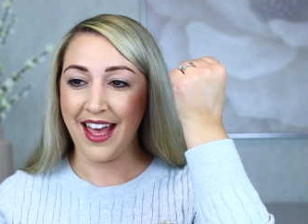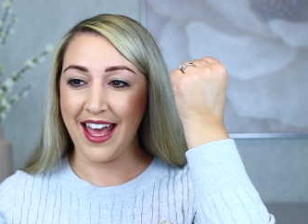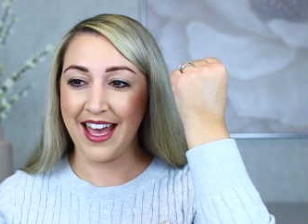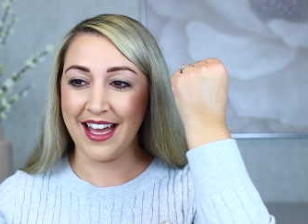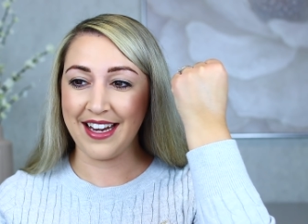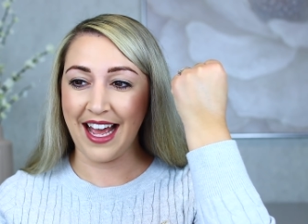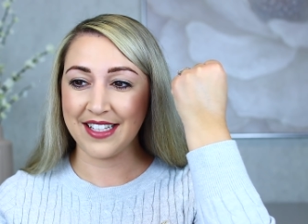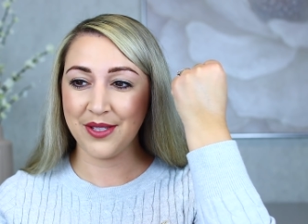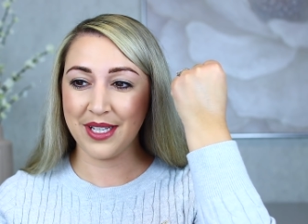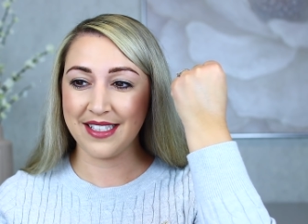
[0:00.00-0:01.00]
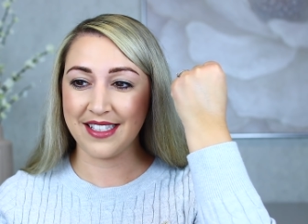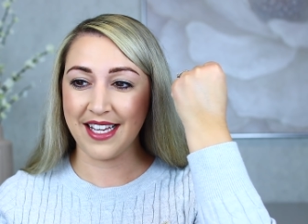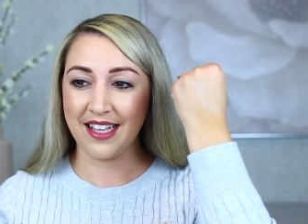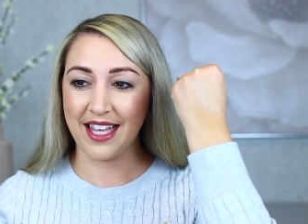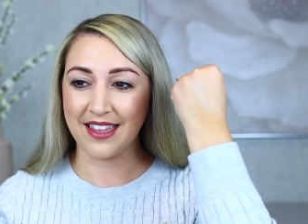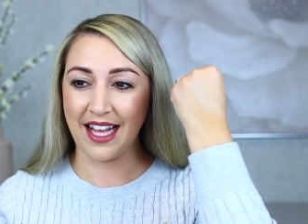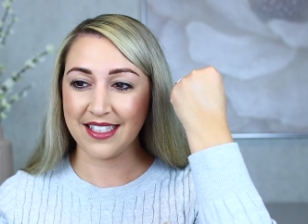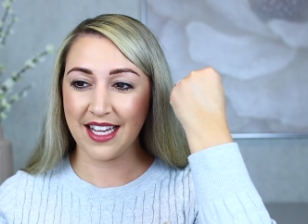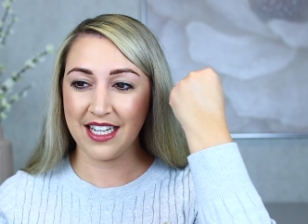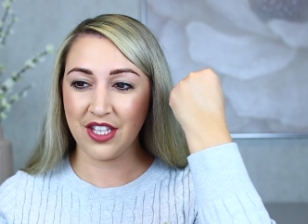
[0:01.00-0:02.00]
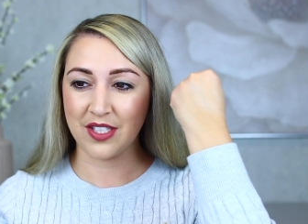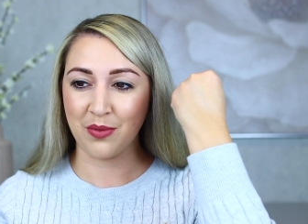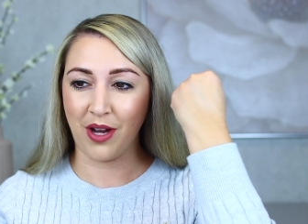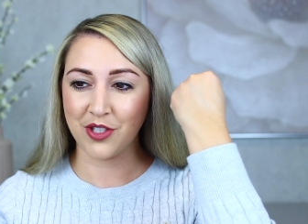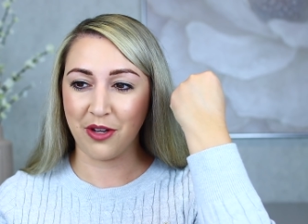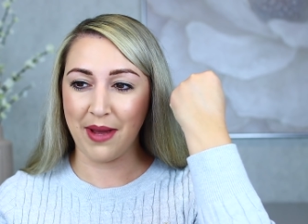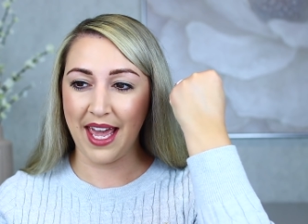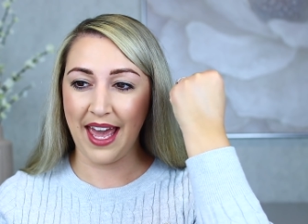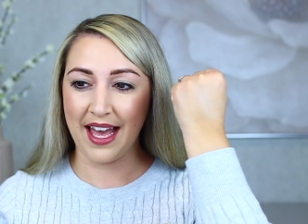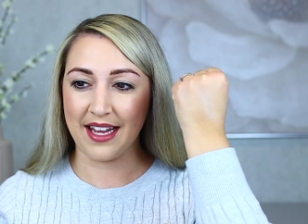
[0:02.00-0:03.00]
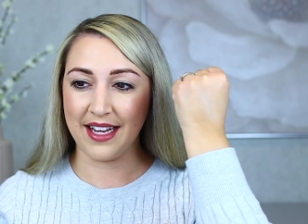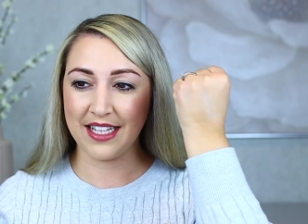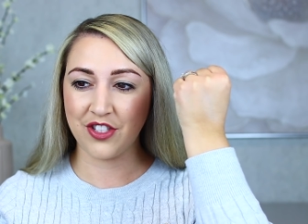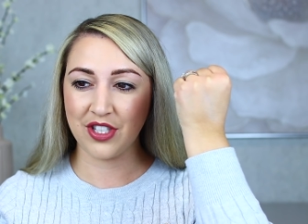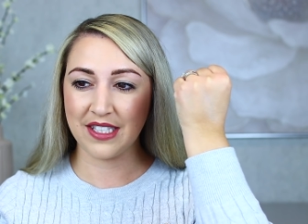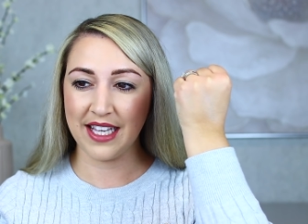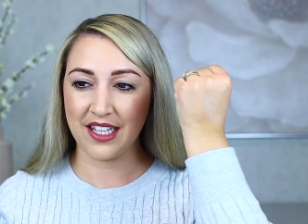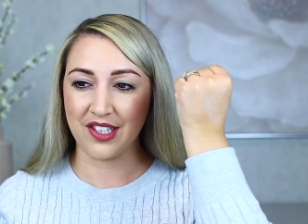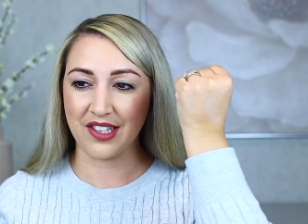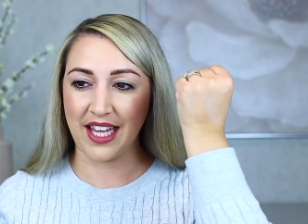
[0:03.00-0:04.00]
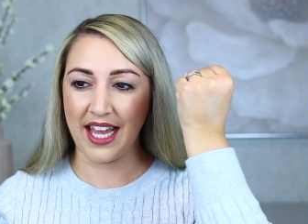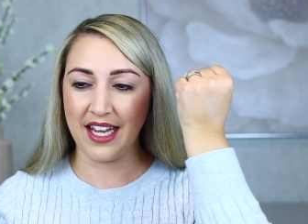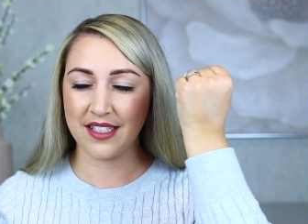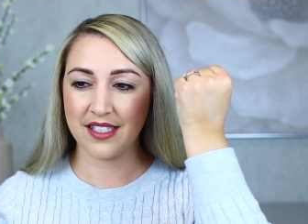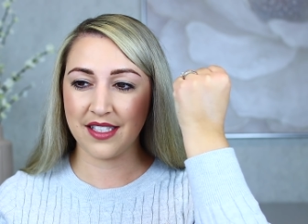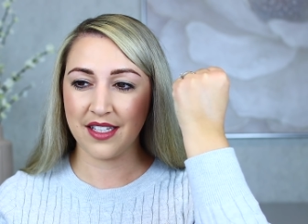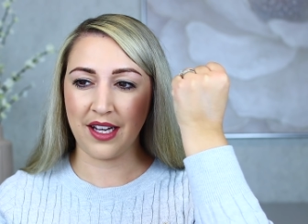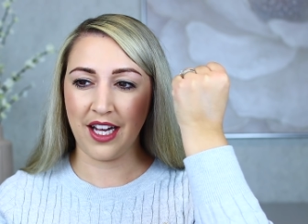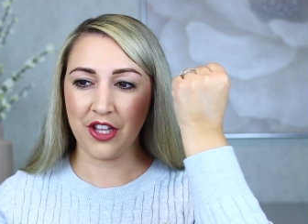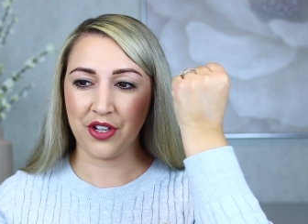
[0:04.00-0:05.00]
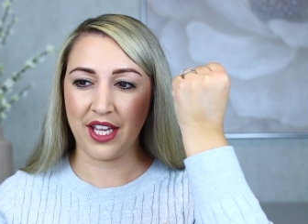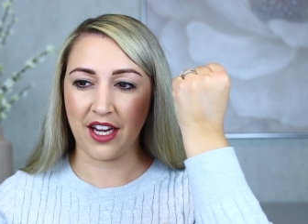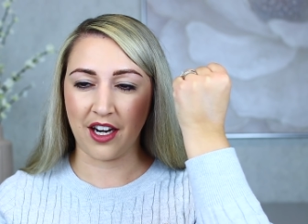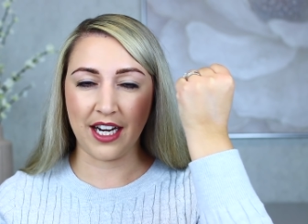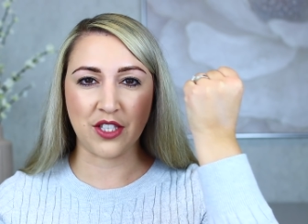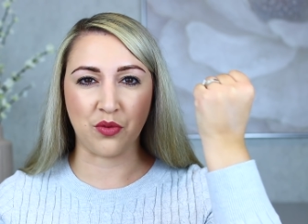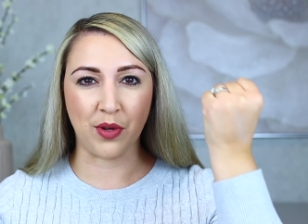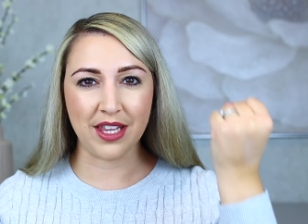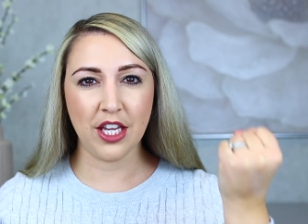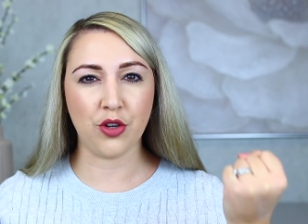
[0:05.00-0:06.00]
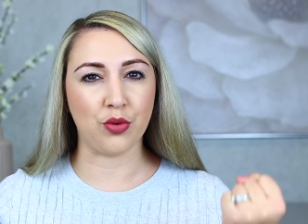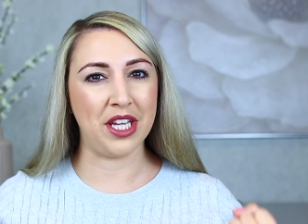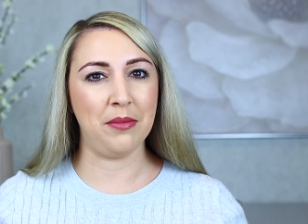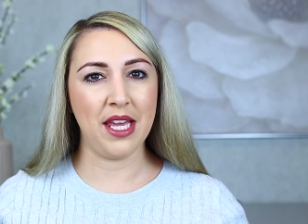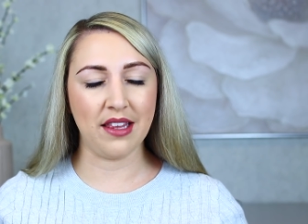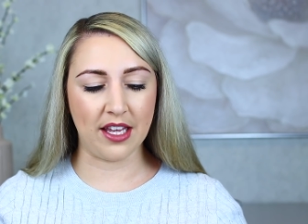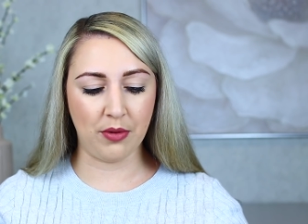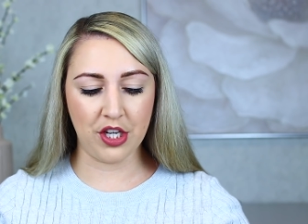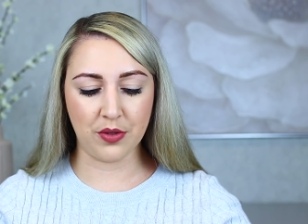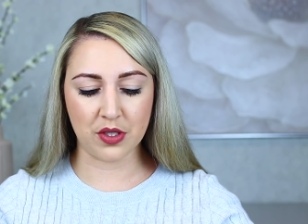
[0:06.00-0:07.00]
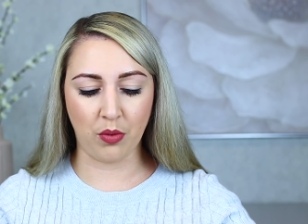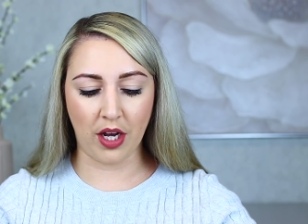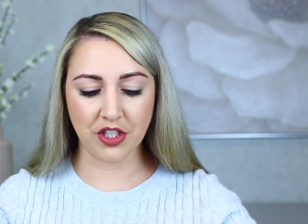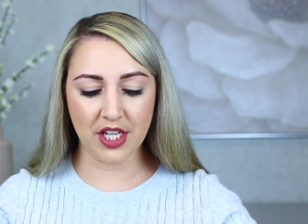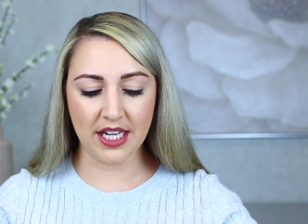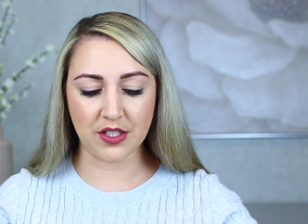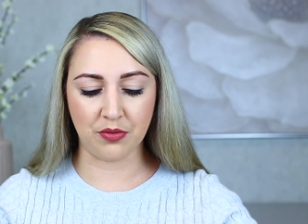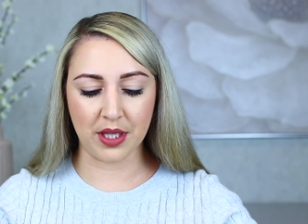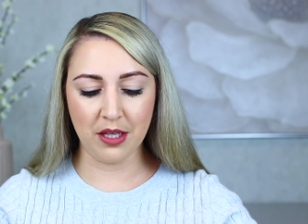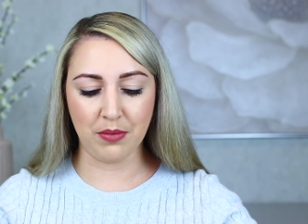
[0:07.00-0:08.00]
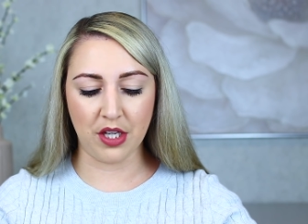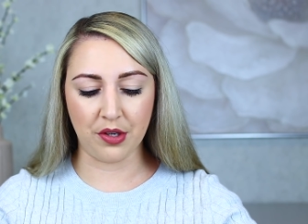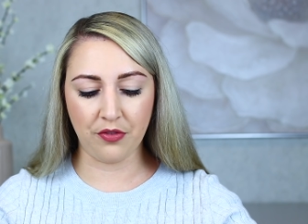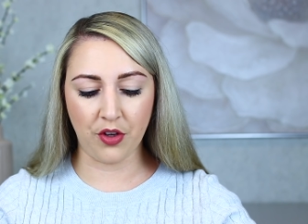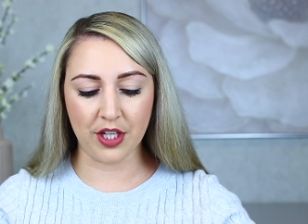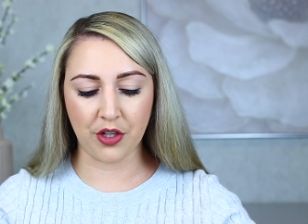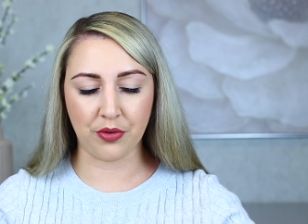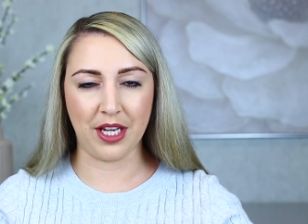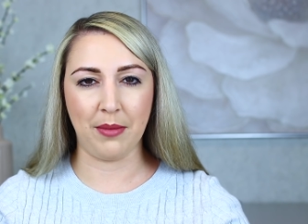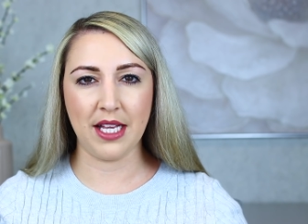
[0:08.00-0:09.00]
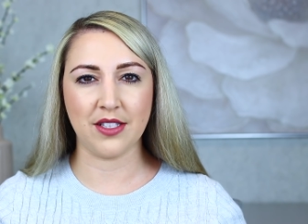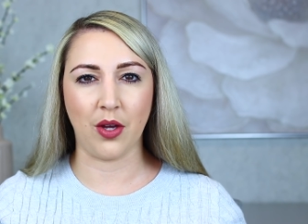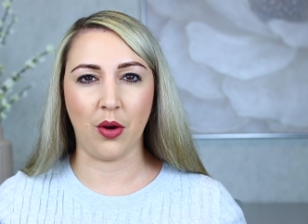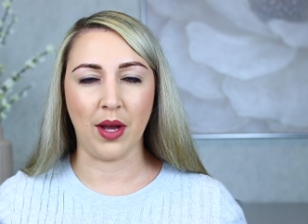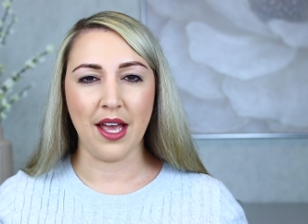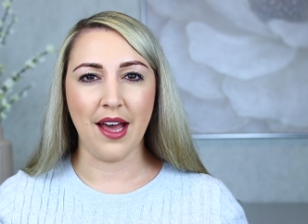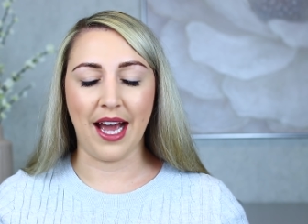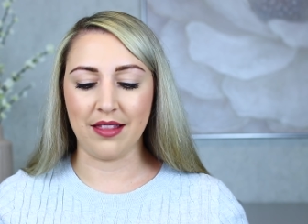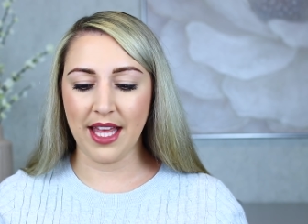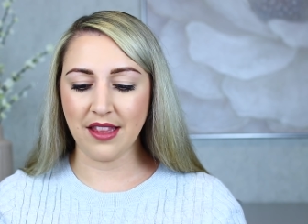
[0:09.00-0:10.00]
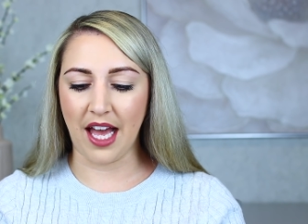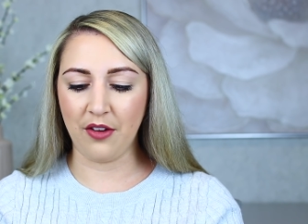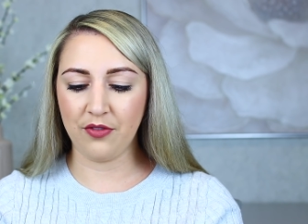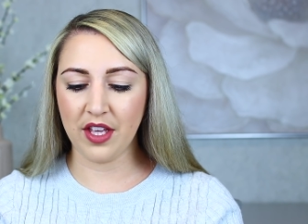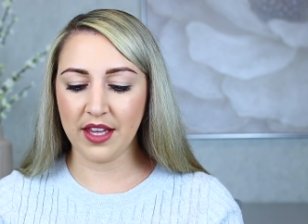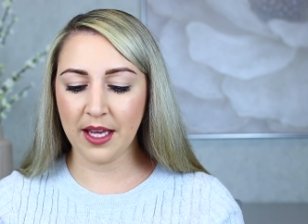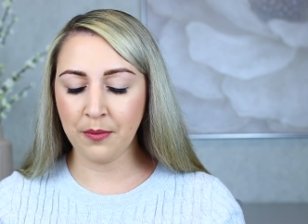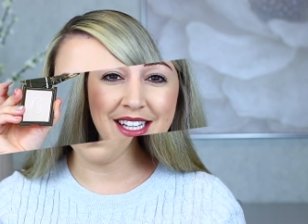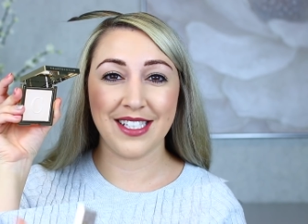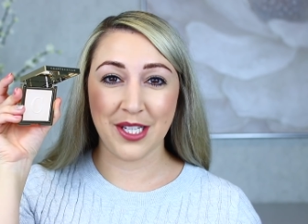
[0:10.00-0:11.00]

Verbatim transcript: And as you can see, like, that's kind of the swatch on my hand. It's just like a light color here. It's really creamy. Like, when you swatch it, it's really beautiful and creamy. So I like that feeling.